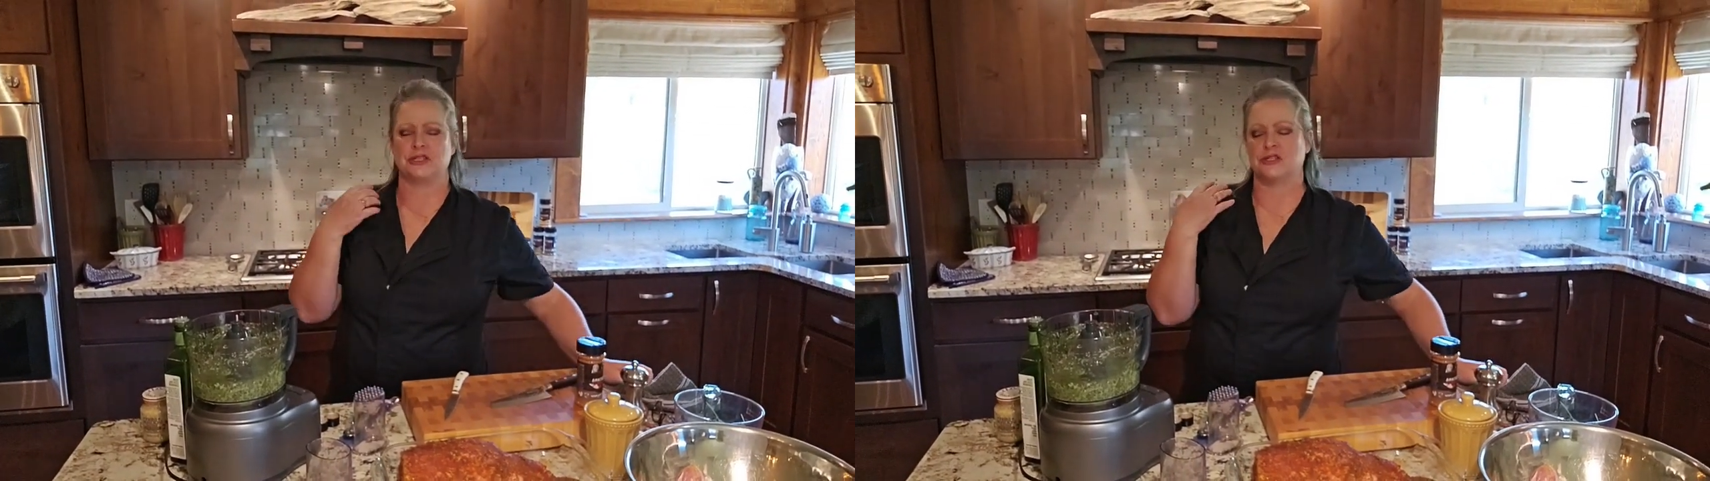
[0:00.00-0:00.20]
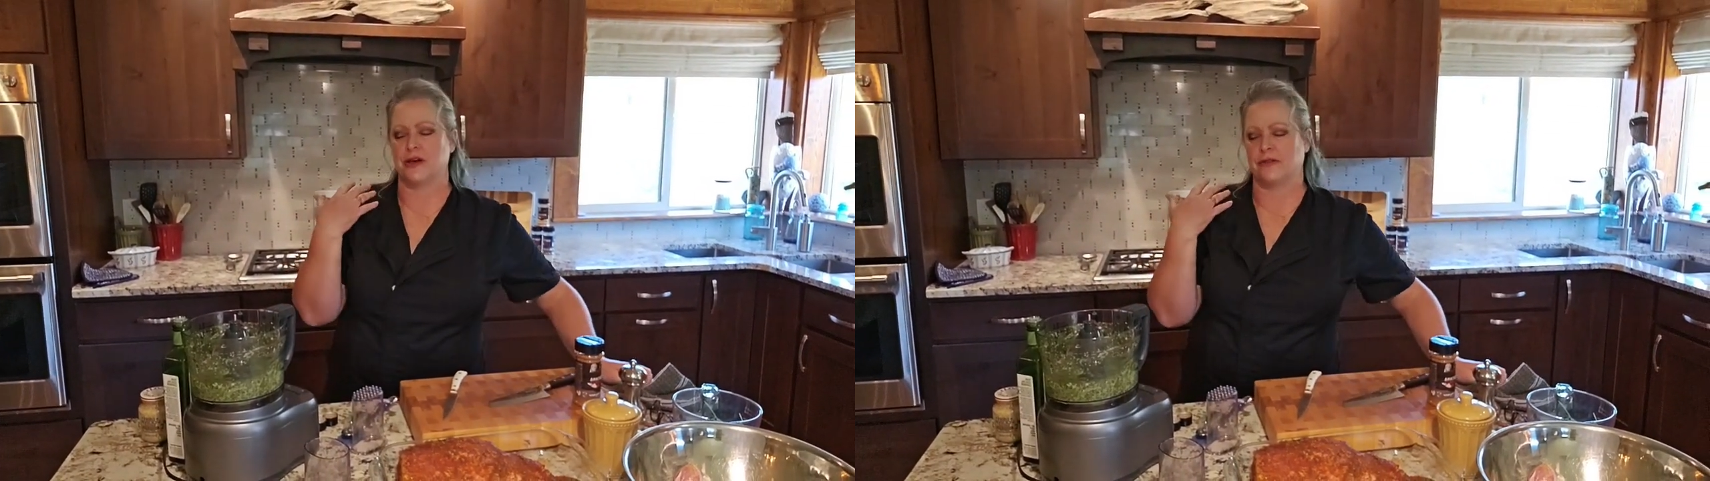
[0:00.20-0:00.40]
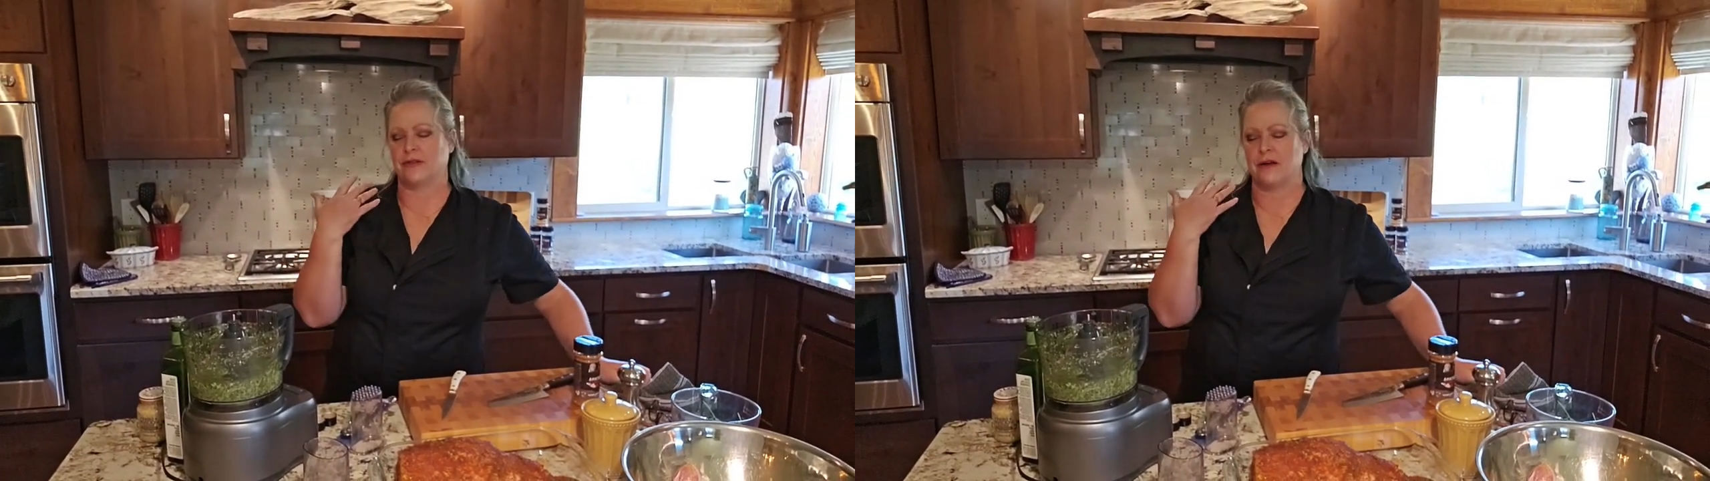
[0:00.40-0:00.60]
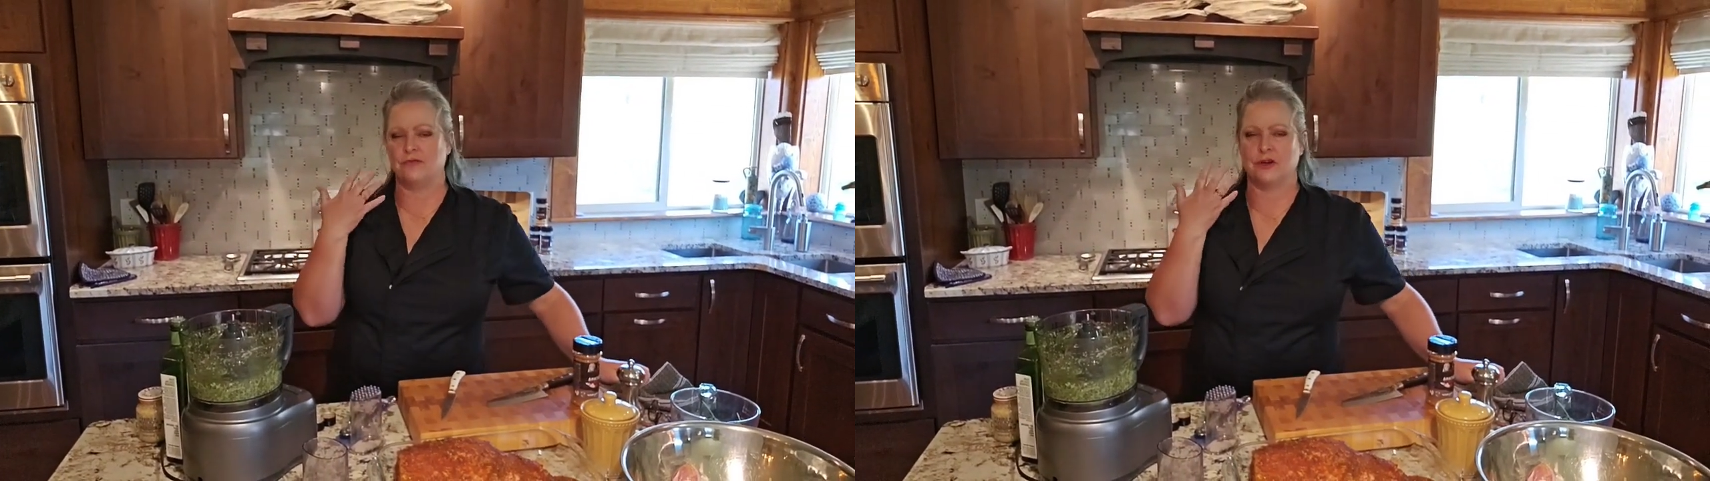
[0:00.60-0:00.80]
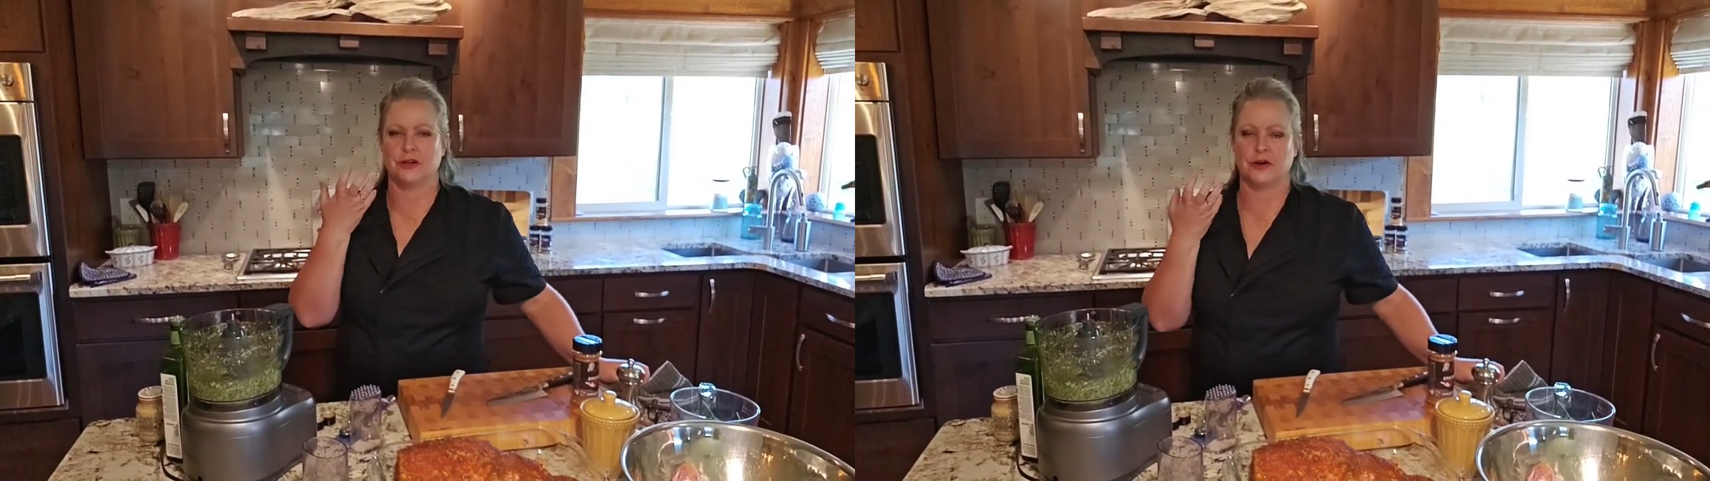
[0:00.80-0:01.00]
it's got
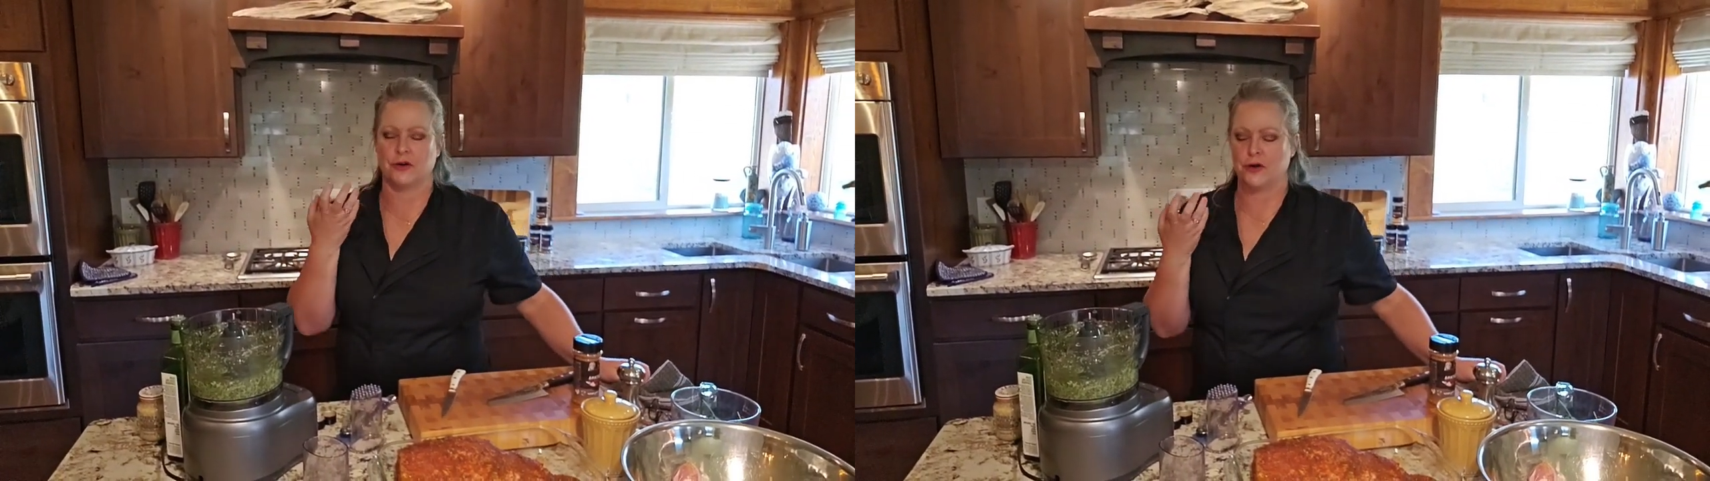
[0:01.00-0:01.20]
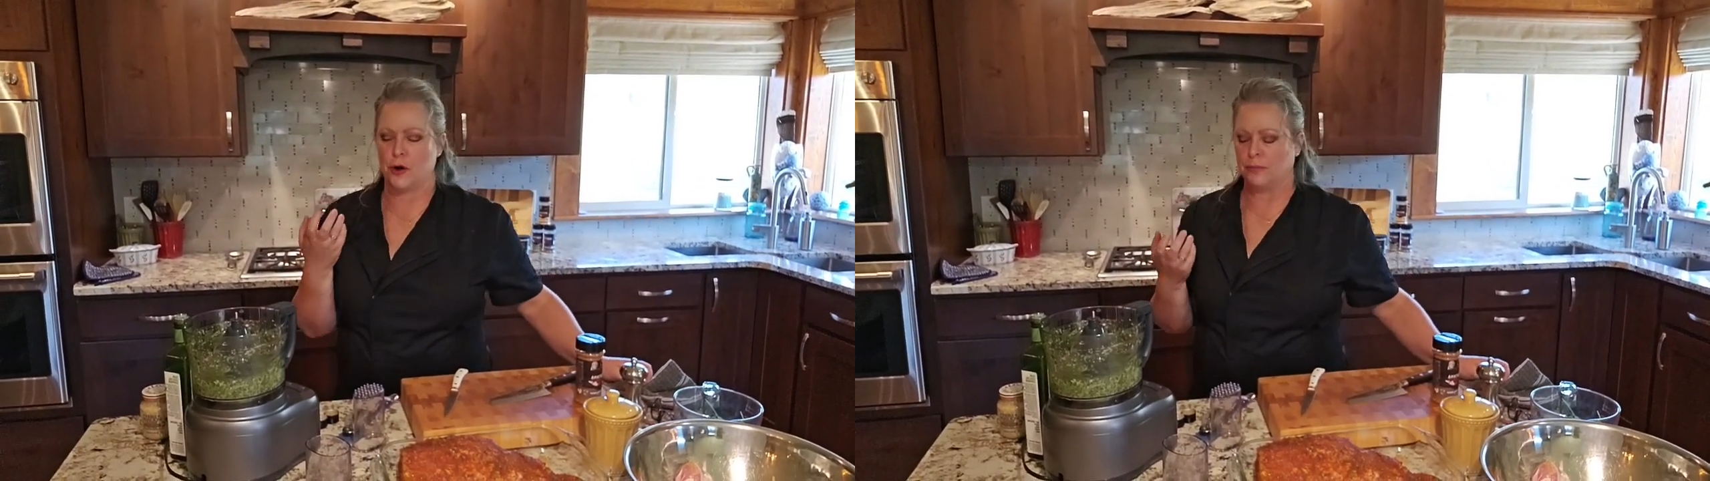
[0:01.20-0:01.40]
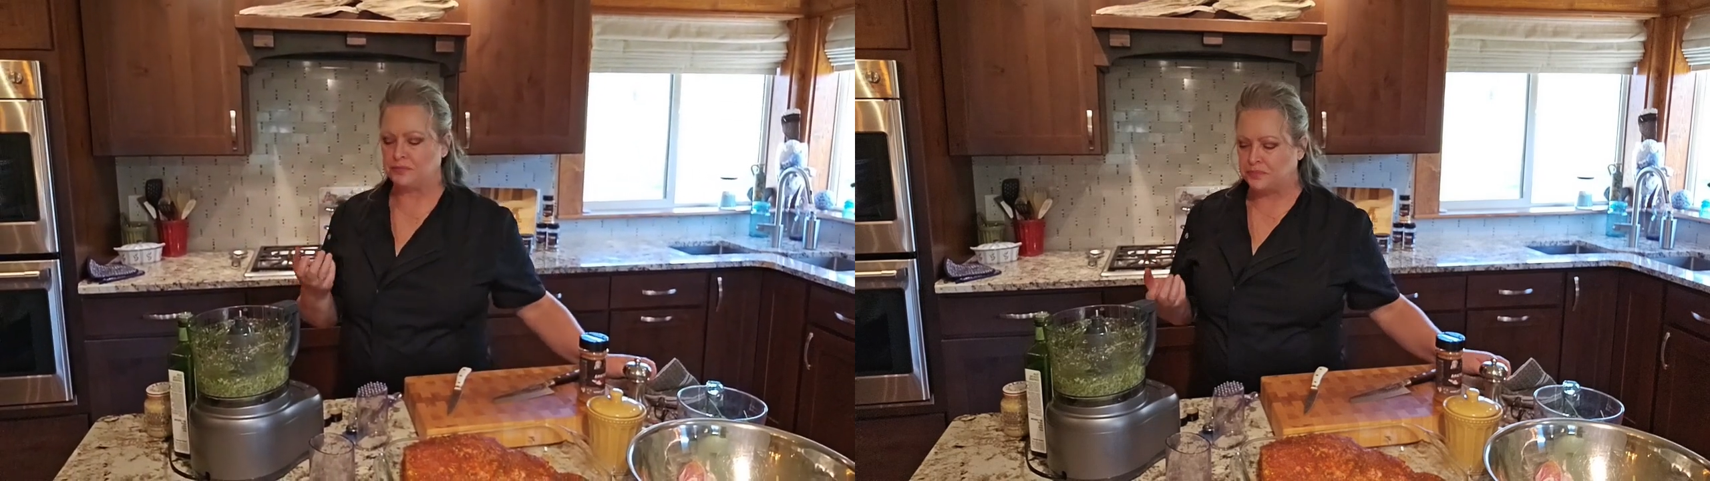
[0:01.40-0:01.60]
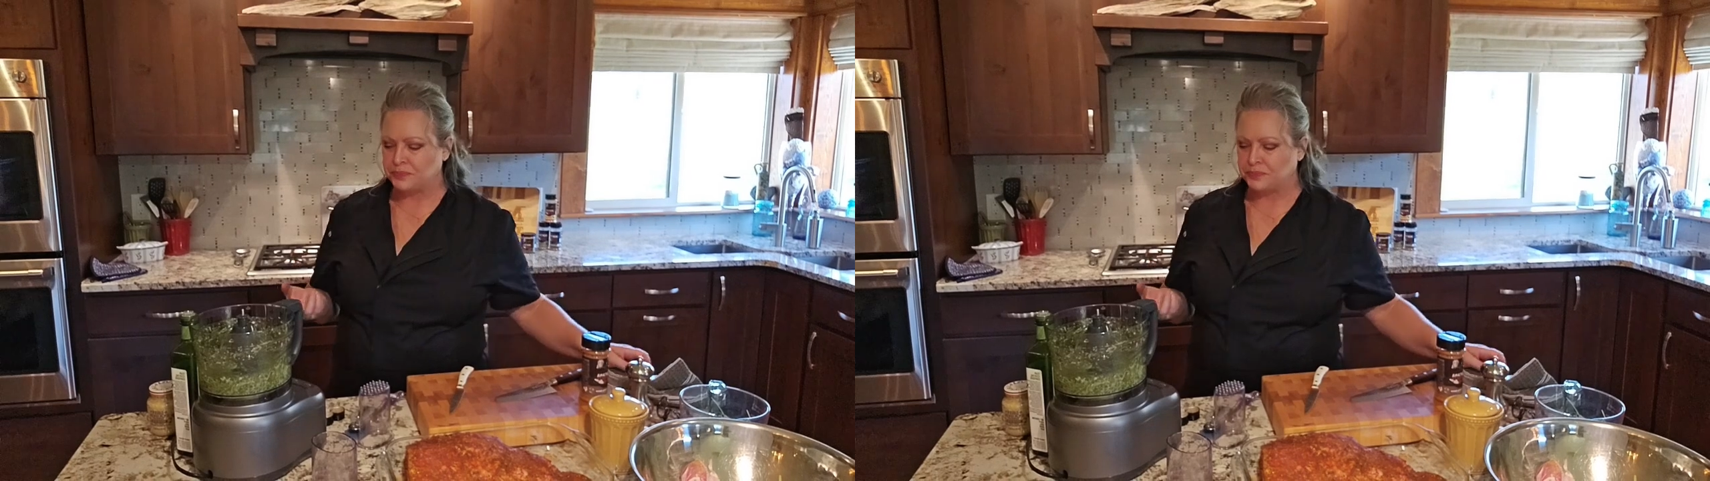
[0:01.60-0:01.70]
that vinegar note.